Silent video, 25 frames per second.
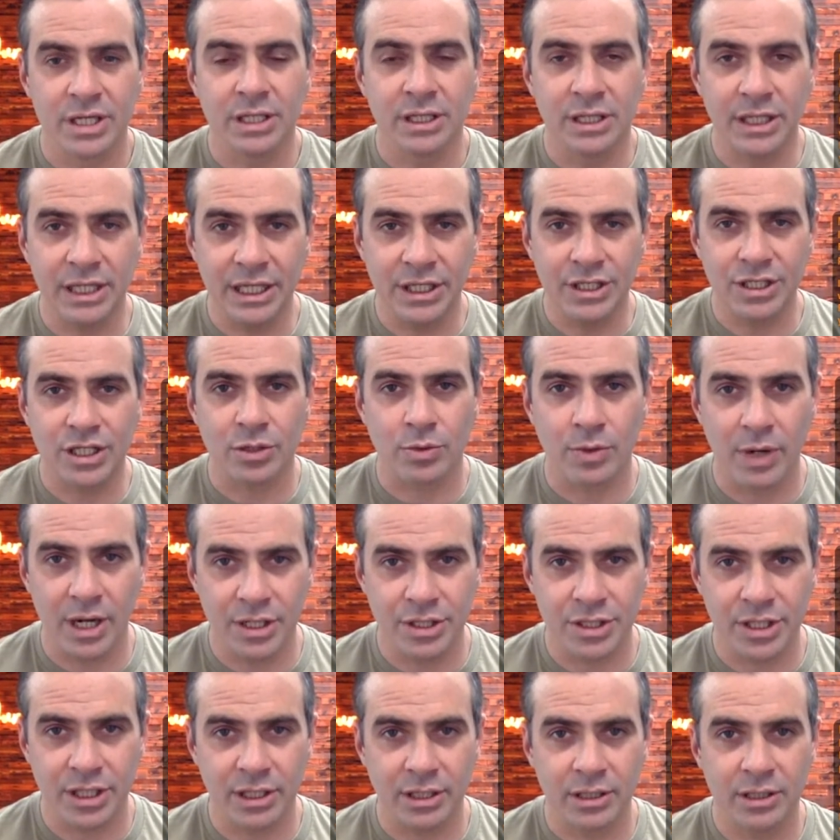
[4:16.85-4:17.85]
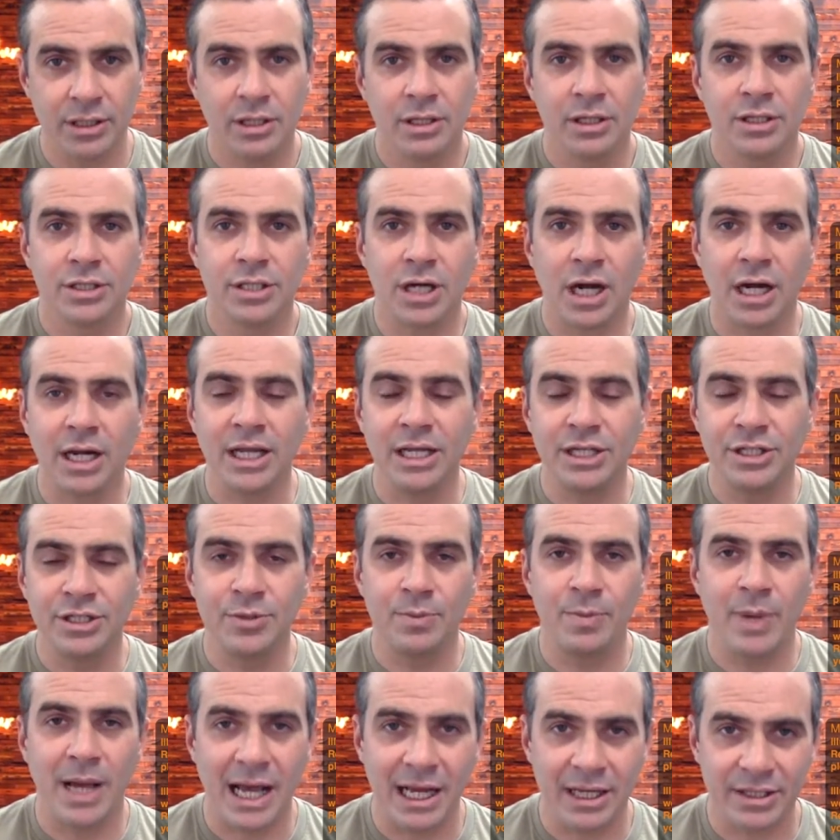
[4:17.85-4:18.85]
lead generation, talking to
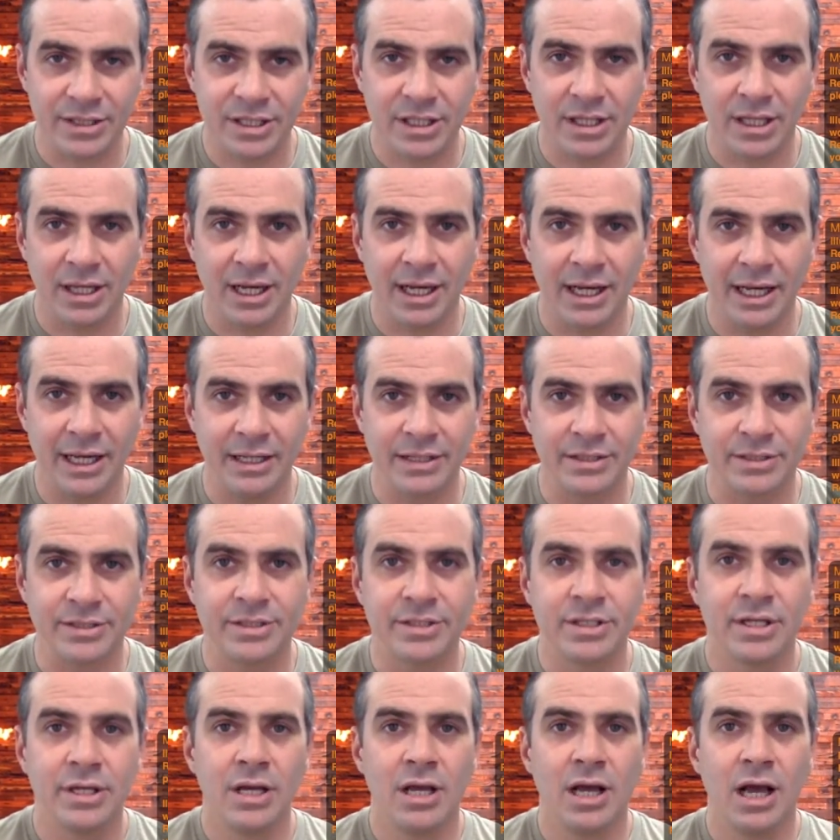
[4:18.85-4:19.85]
past clients,